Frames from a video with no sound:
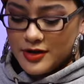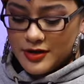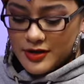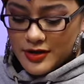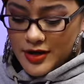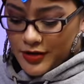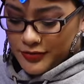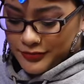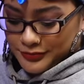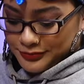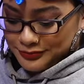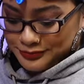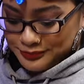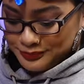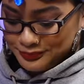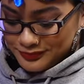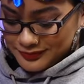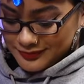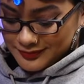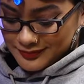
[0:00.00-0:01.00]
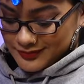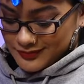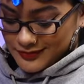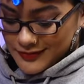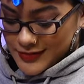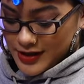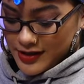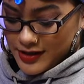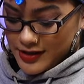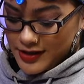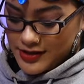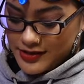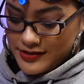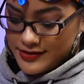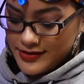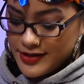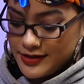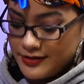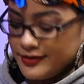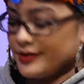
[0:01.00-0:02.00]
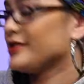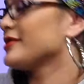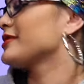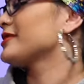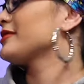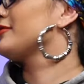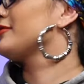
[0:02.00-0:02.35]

No. Because killing is